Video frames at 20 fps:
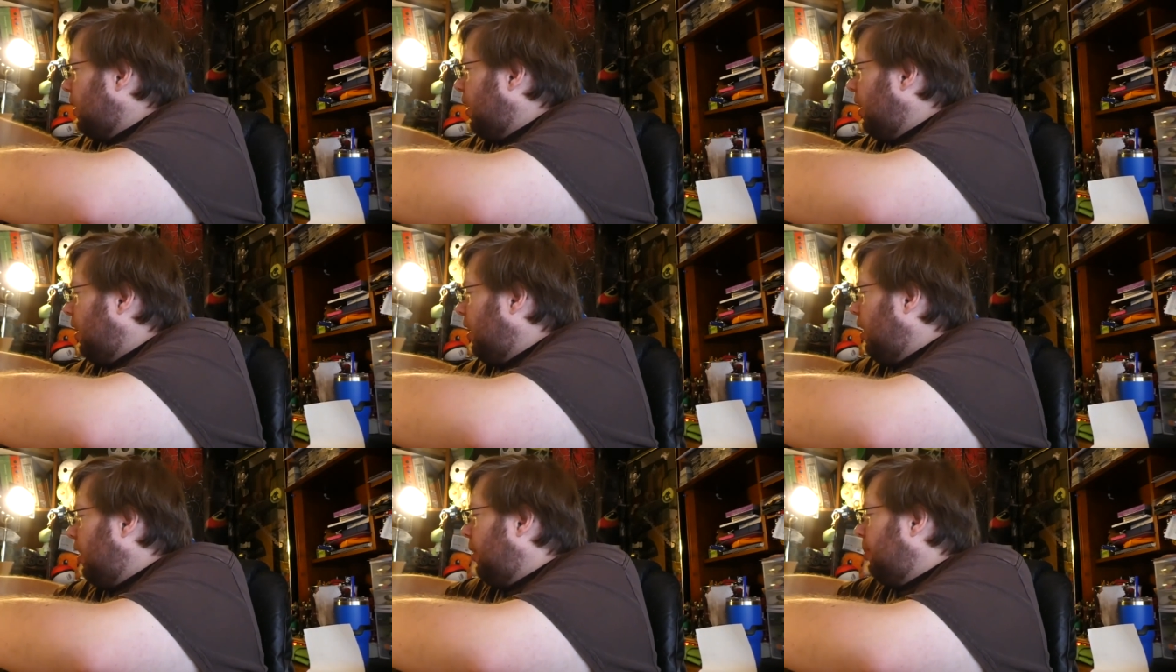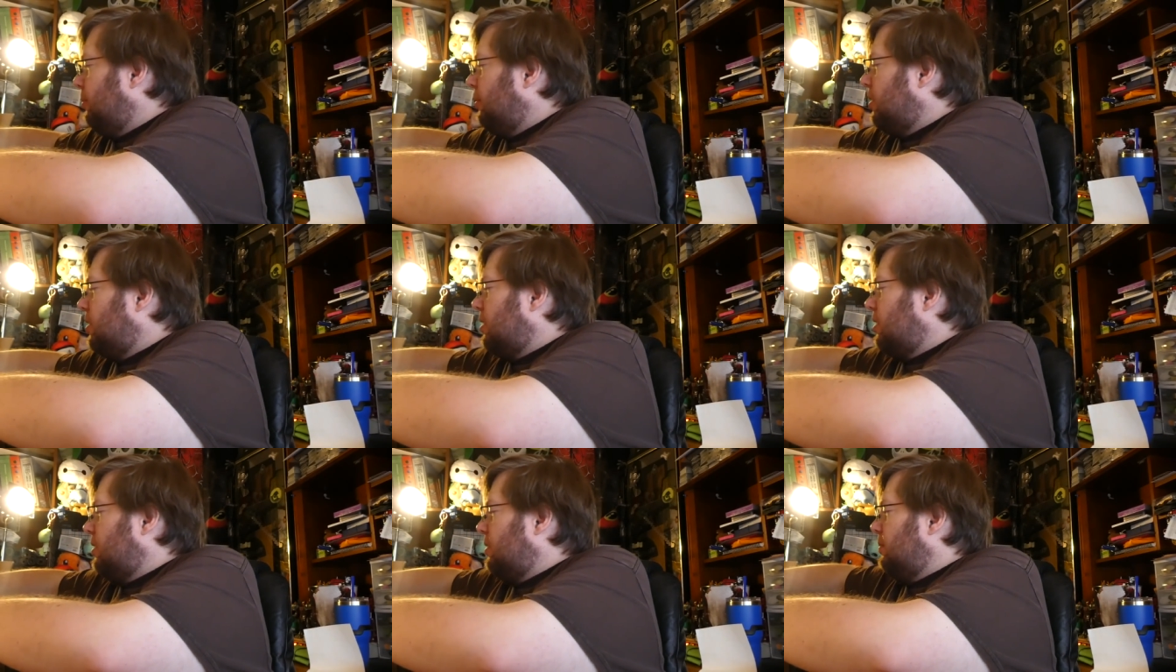Um,
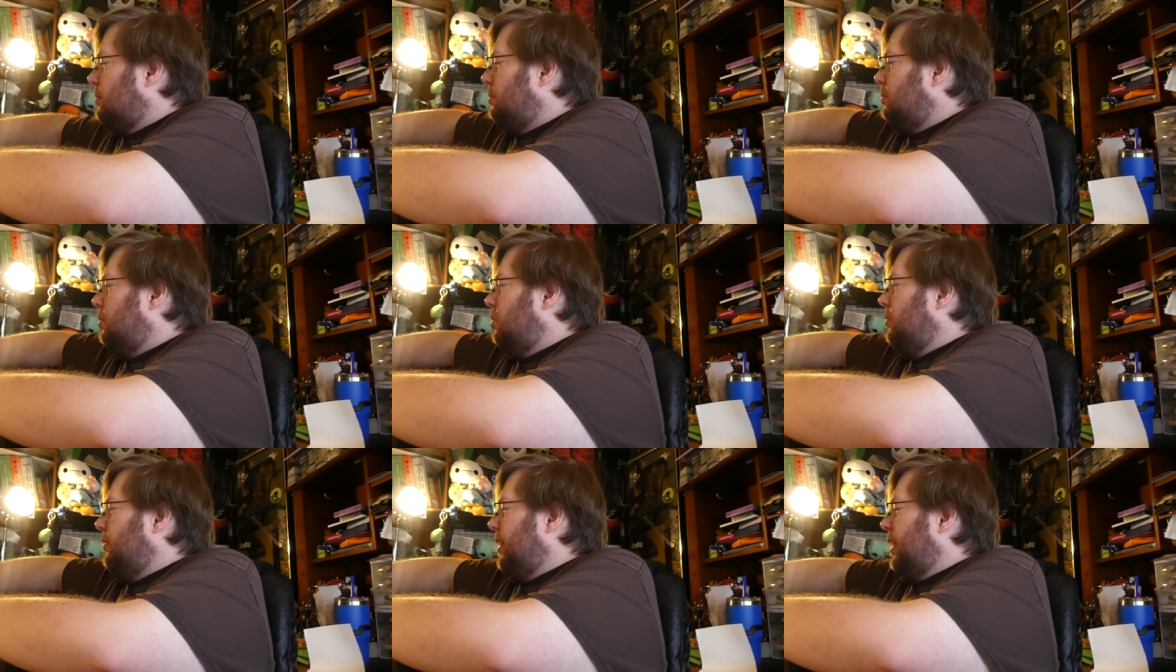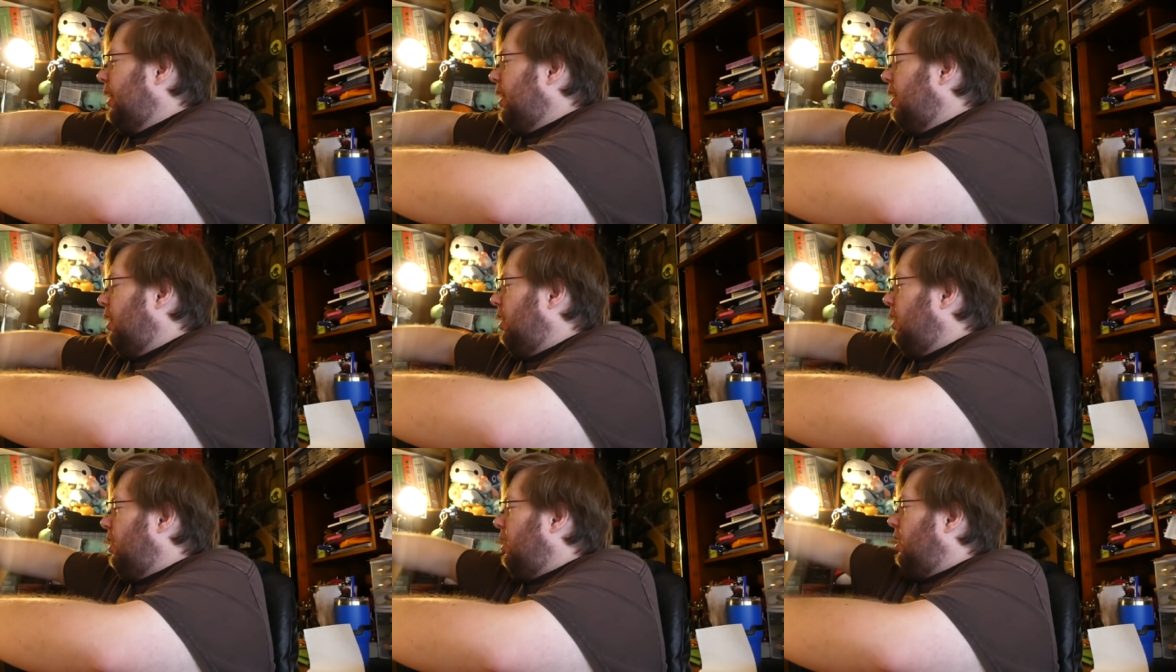moving
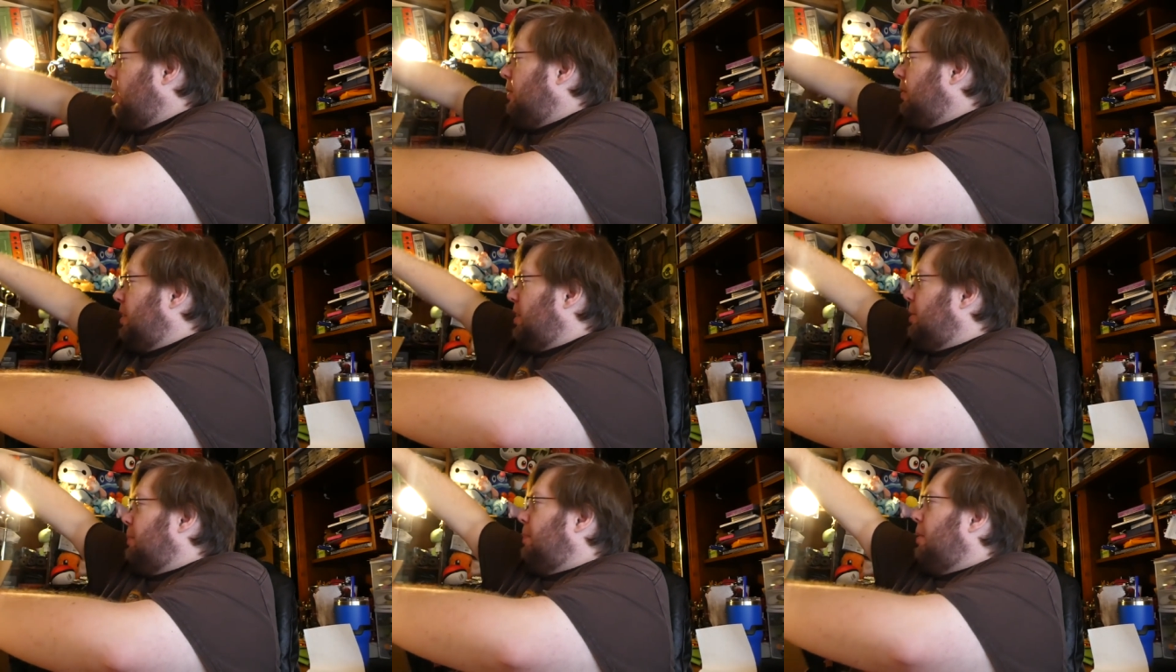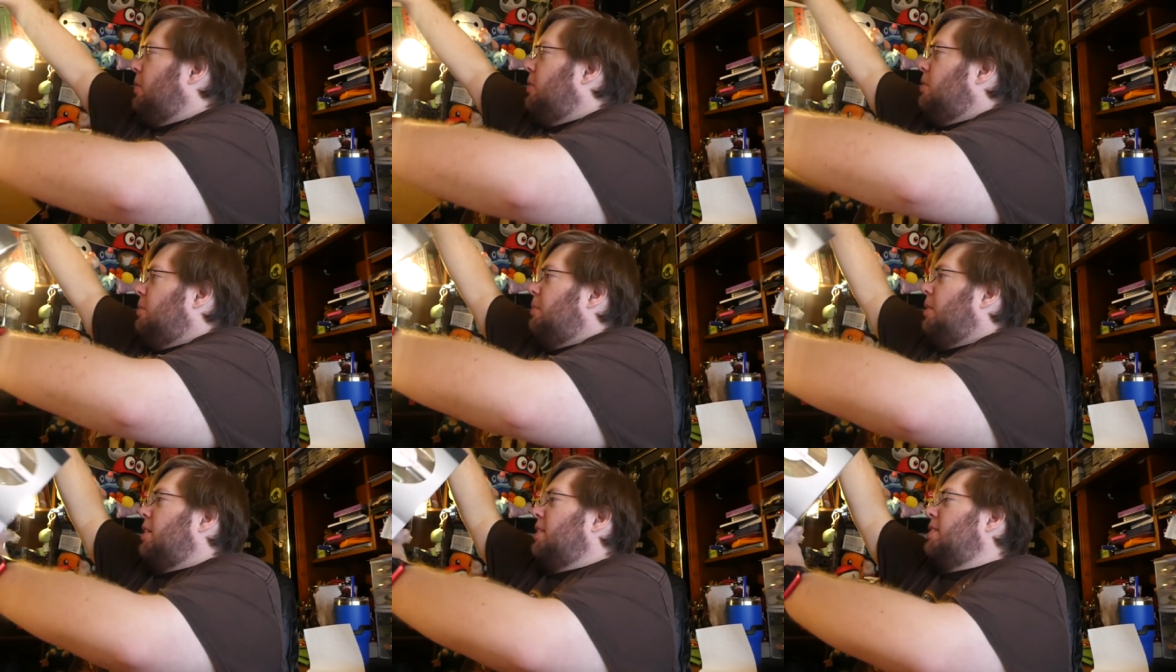along with the
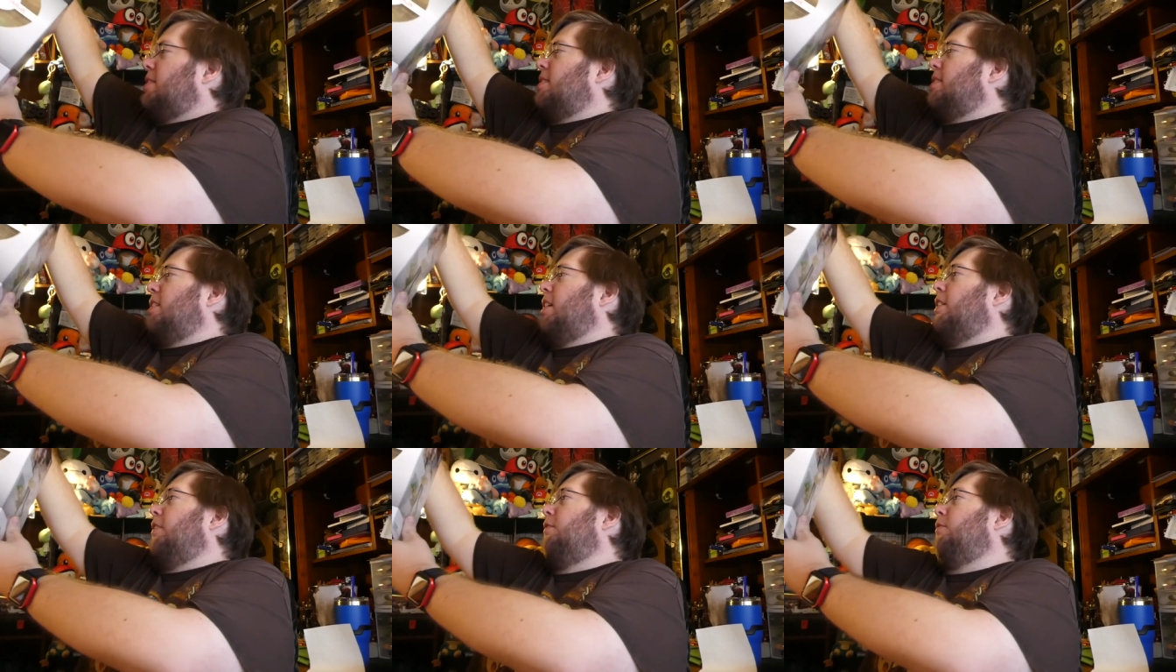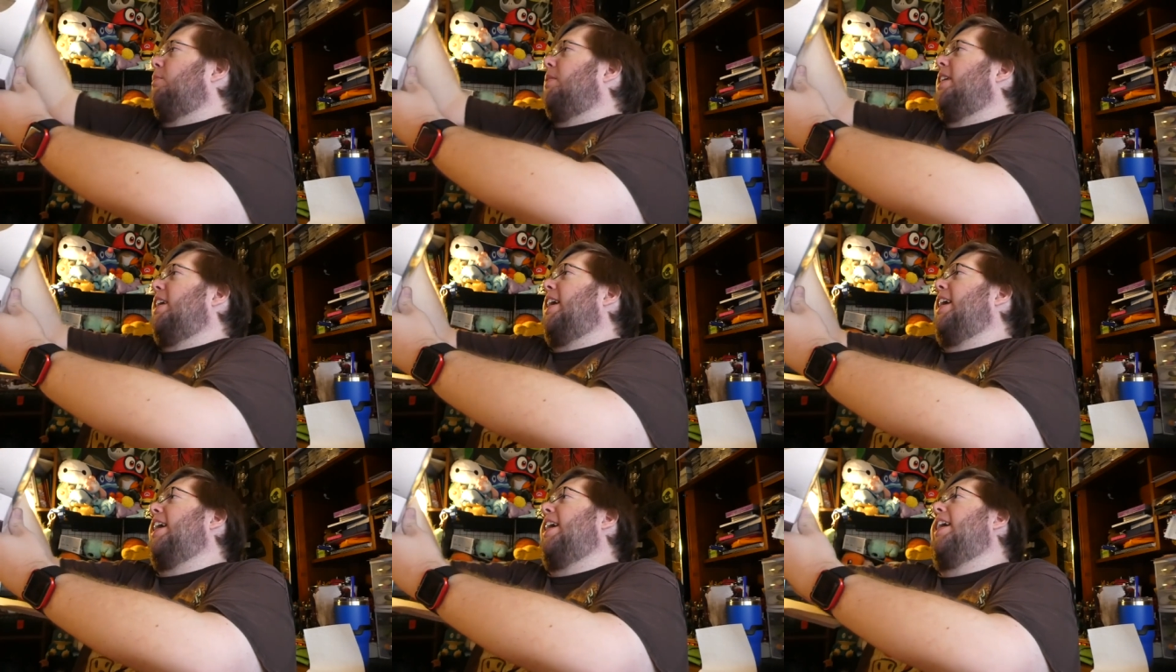Pokemon stuff,
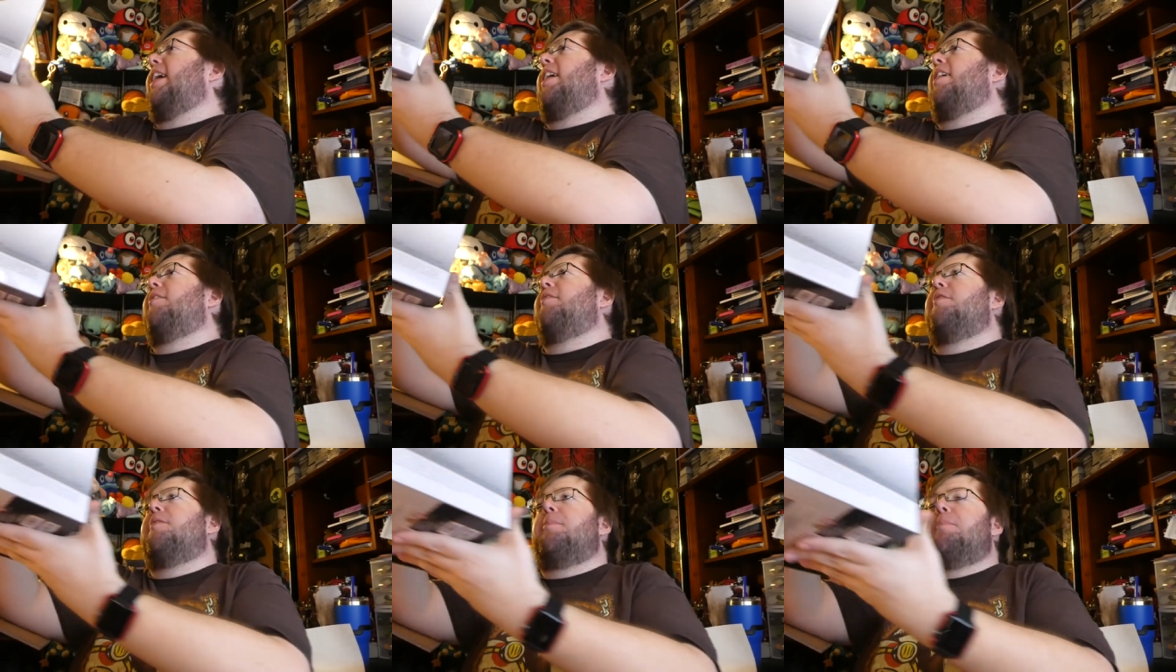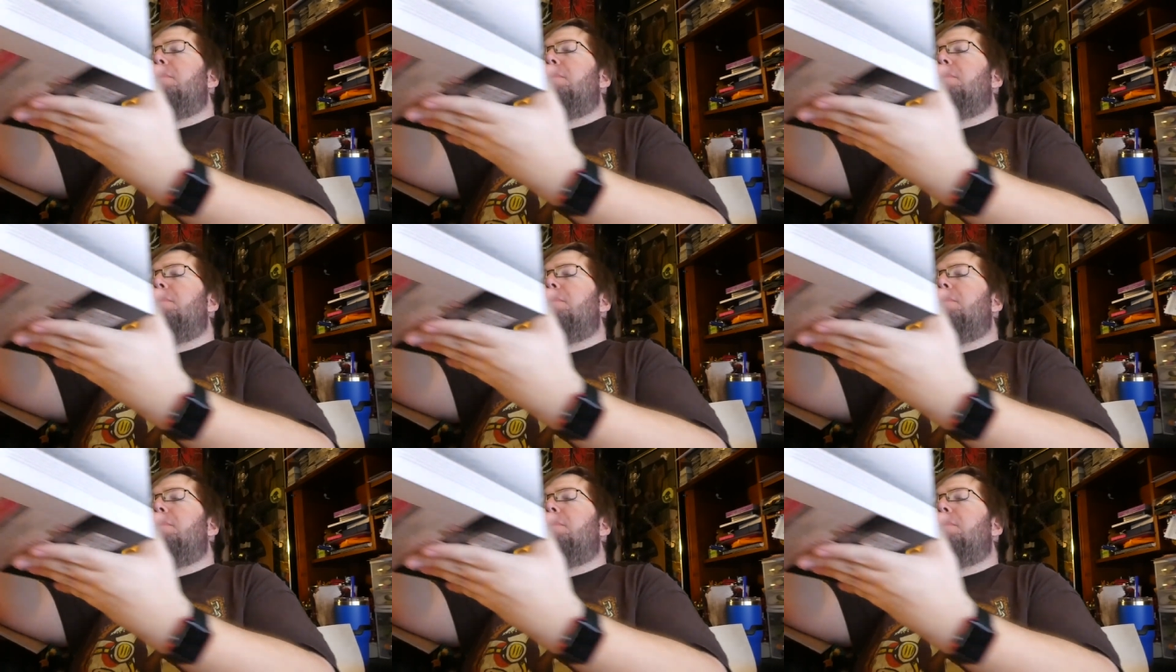we have